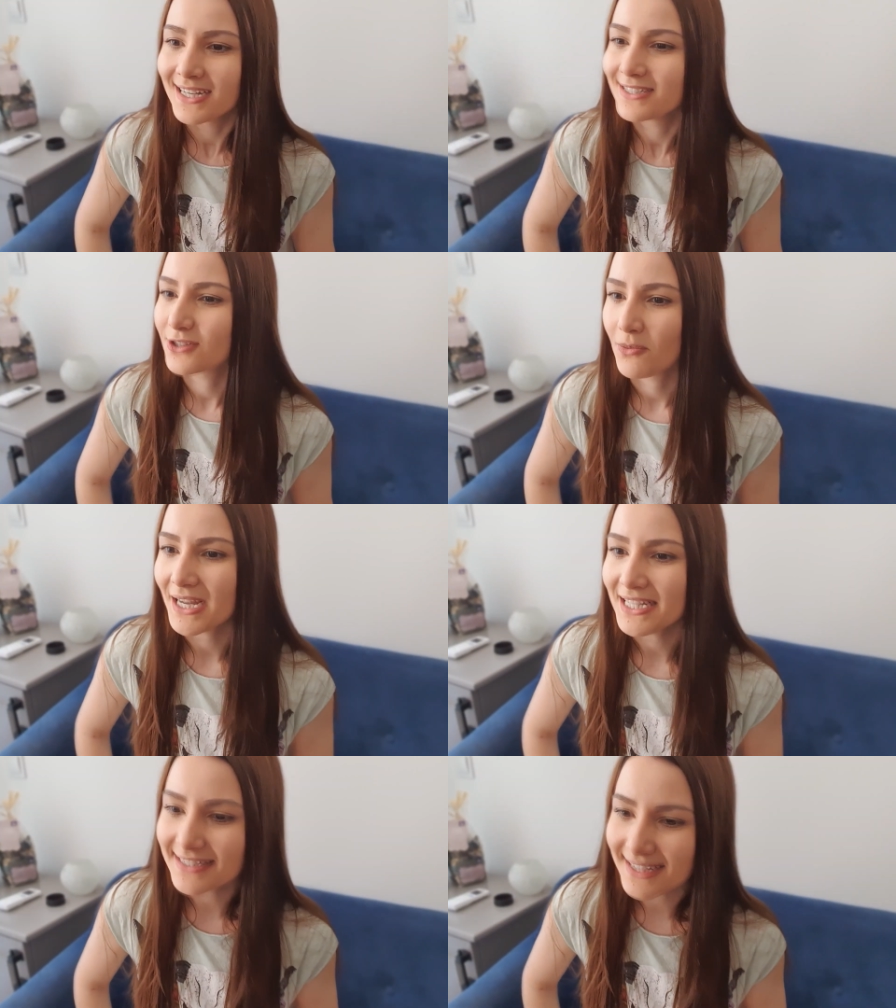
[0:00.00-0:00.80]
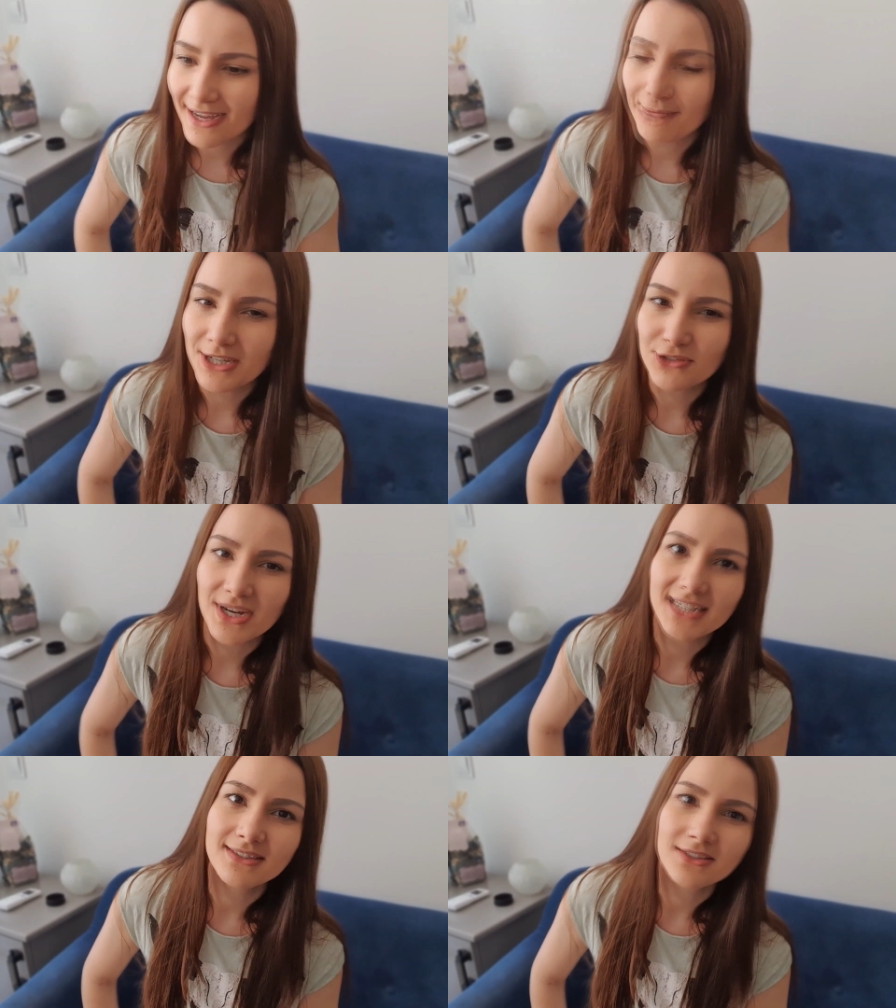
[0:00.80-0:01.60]
So by the time I
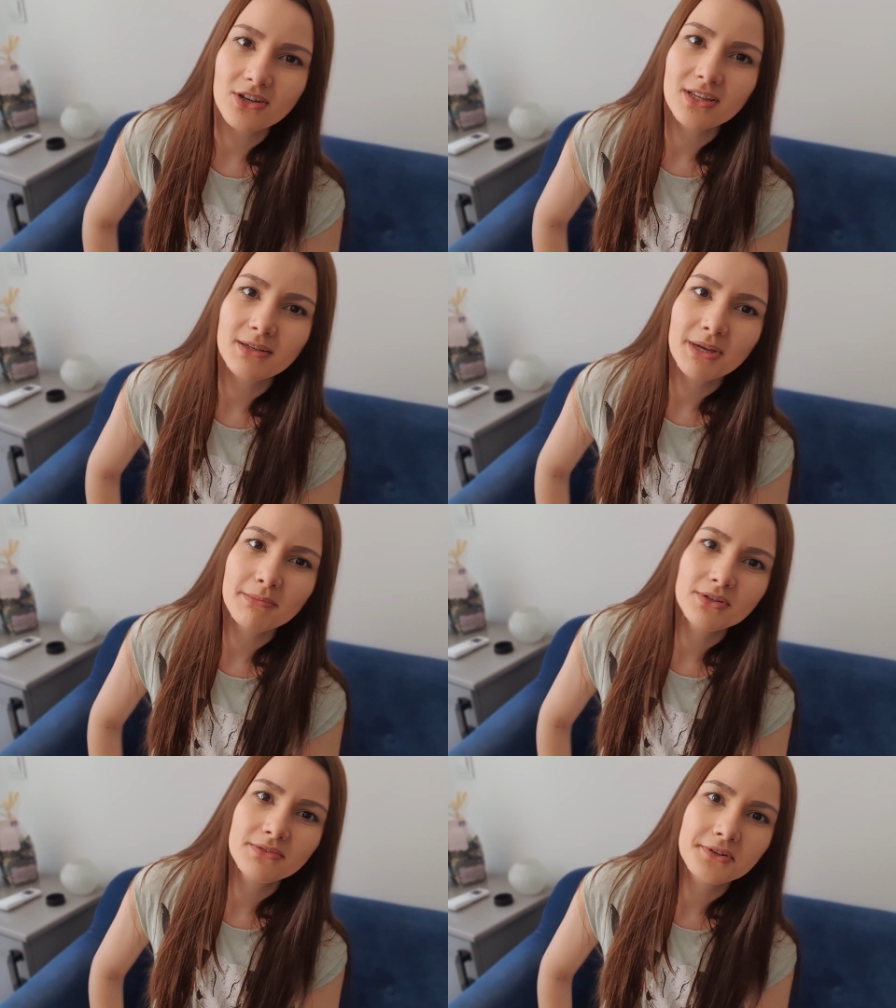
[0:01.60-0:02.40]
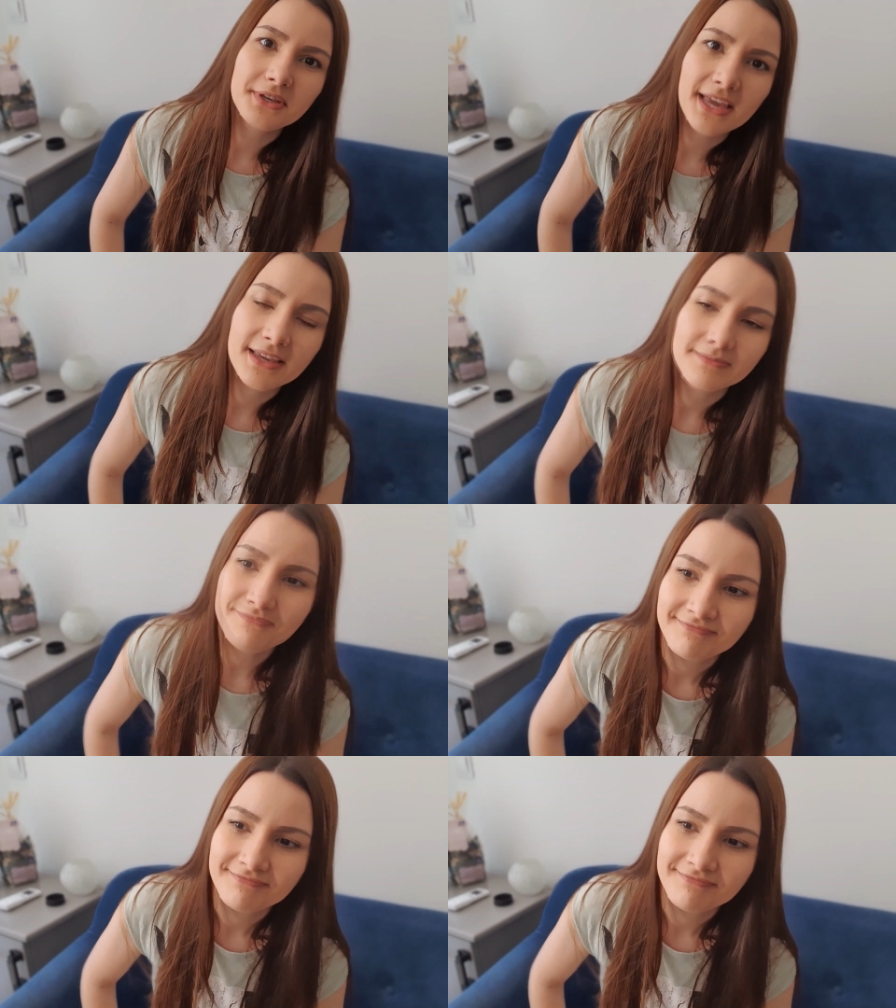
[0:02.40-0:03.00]
tried installing my beautiful game